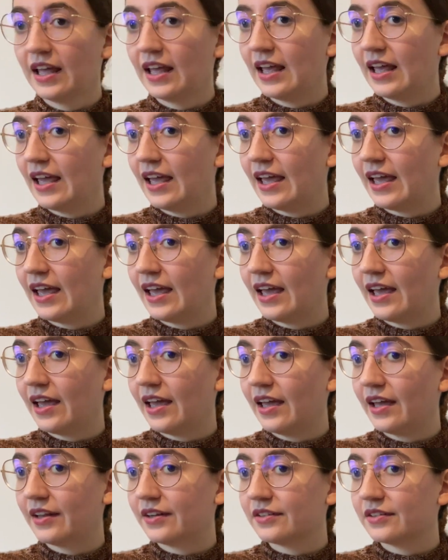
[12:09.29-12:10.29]

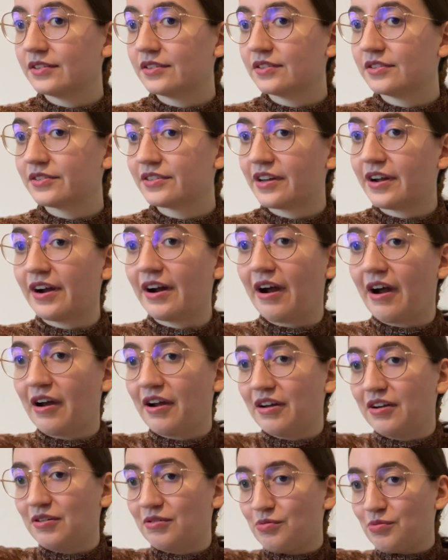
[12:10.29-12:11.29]
and I
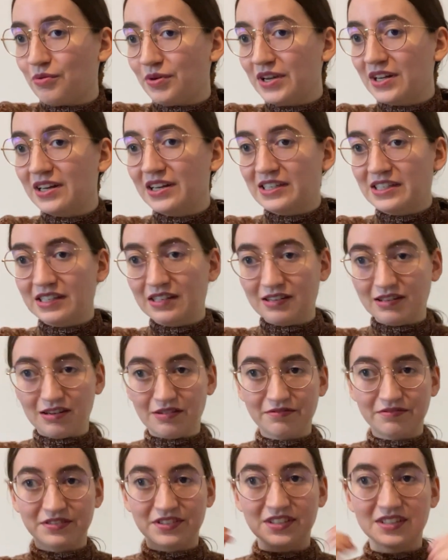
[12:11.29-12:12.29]
really love
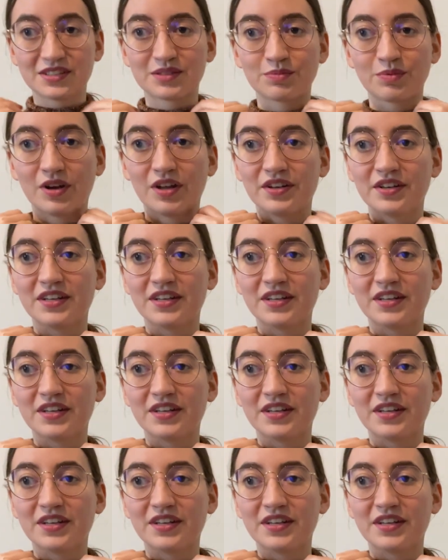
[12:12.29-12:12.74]
this one.